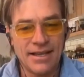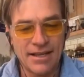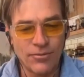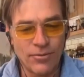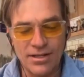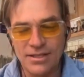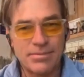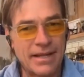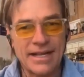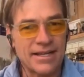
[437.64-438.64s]
Wallace
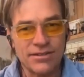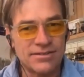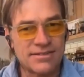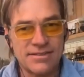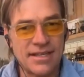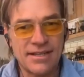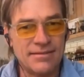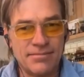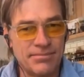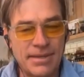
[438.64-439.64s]
Black Elk
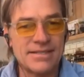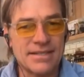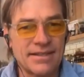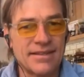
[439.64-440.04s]
said basically